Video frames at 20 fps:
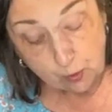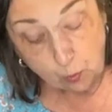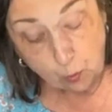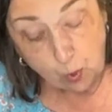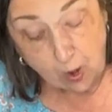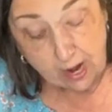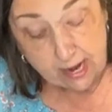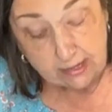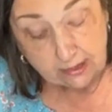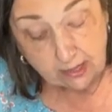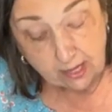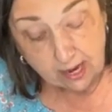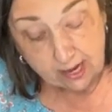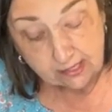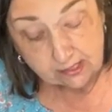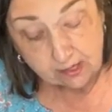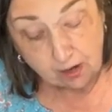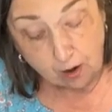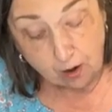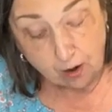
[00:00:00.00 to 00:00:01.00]
The white
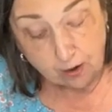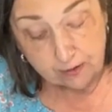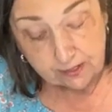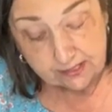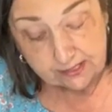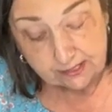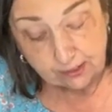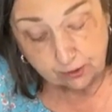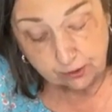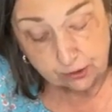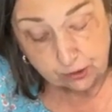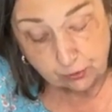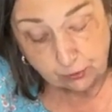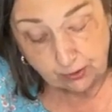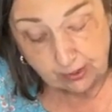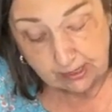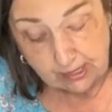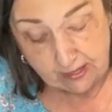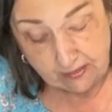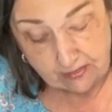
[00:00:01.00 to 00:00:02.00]
lines are the silk
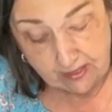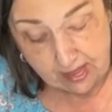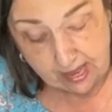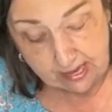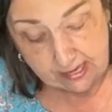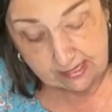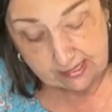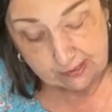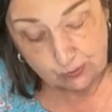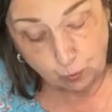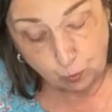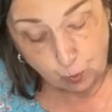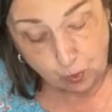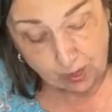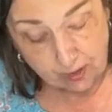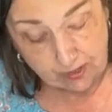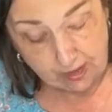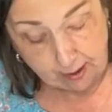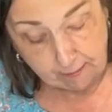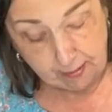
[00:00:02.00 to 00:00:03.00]
screen, and that is
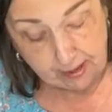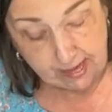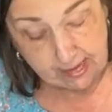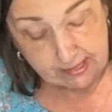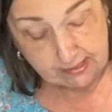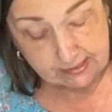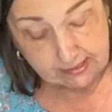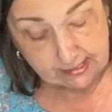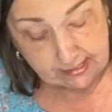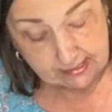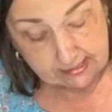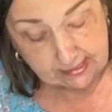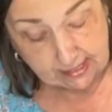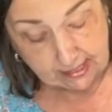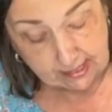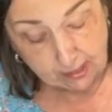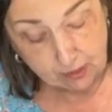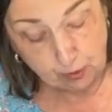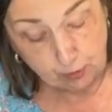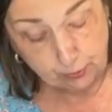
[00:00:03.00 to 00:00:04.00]
where that paste is
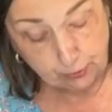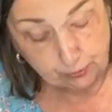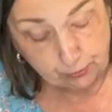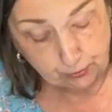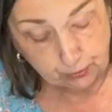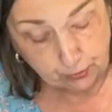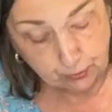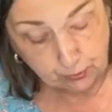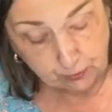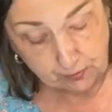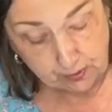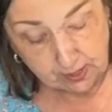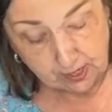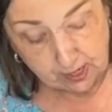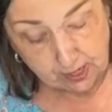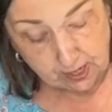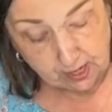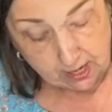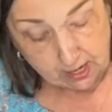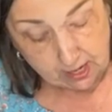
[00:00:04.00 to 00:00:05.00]
going to go through.
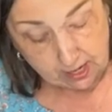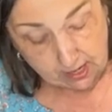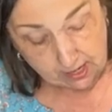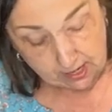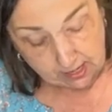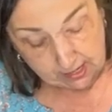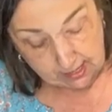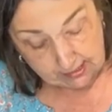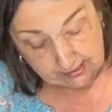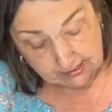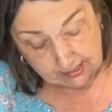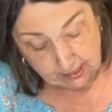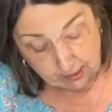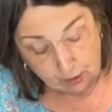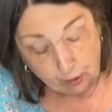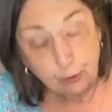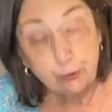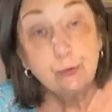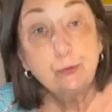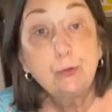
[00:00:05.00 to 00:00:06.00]
It's
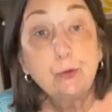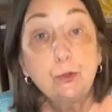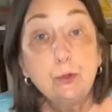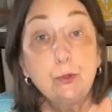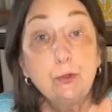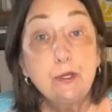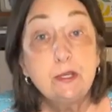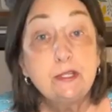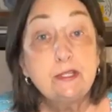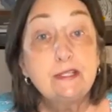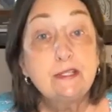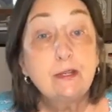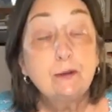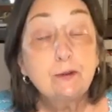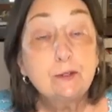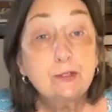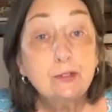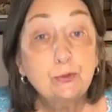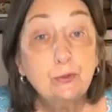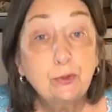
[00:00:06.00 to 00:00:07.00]
going to go through the
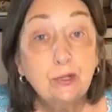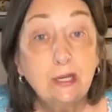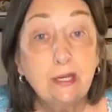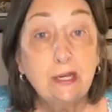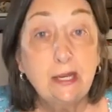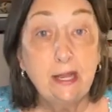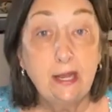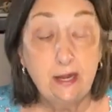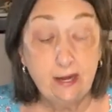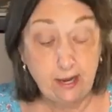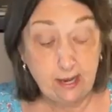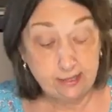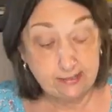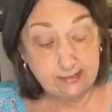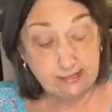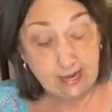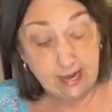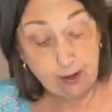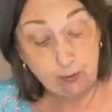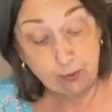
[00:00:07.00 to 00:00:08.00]
silk screen and
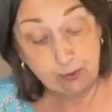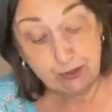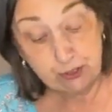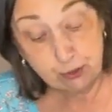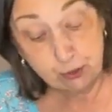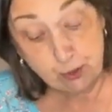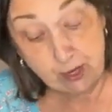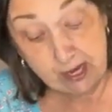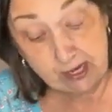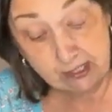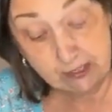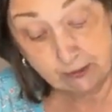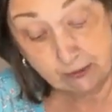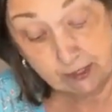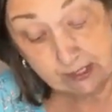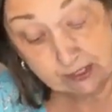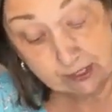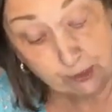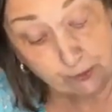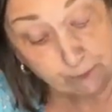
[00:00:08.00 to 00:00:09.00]
stay with
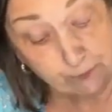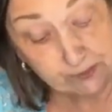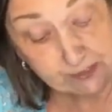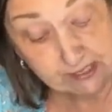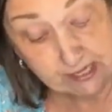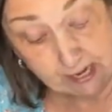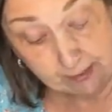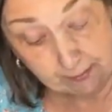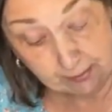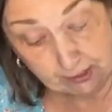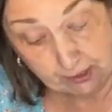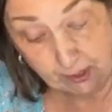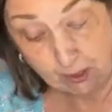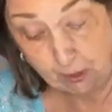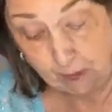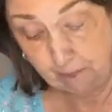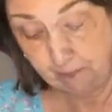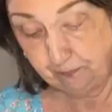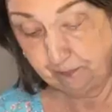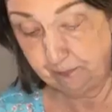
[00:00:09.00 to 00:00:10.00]
the surface down
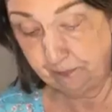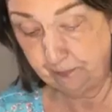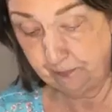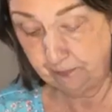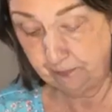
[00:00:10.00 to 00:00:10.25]
below.